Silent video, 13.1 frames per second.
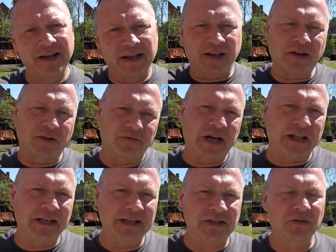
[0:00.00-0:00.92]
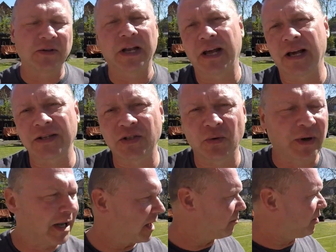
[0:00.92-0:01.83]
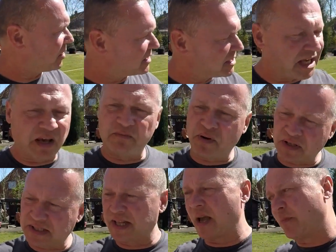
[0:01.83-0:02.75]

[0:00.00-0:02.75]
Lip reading: You know, rather than even last year we had like pots here, pots there,